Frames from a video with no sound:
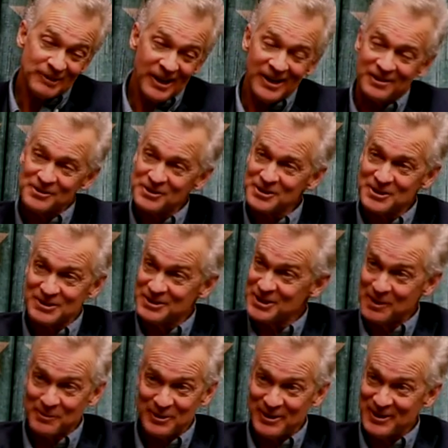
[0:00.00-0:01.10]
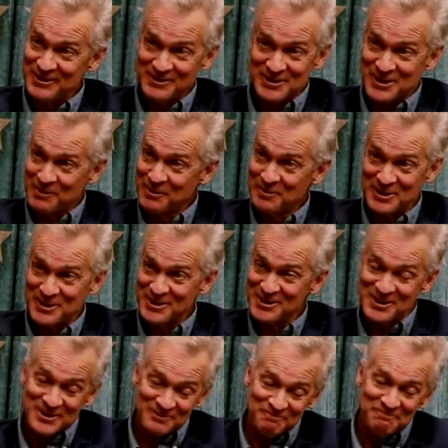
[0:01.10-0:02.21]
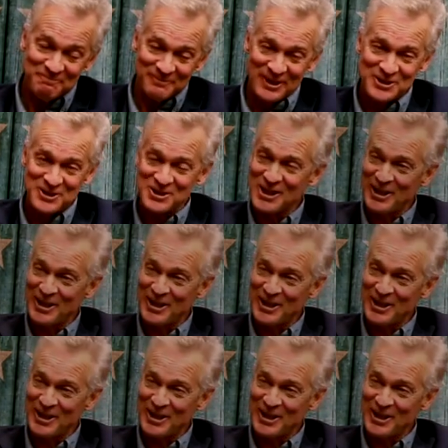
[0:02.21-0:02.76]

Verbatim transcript: okay, some are hit, some are misses, and that's just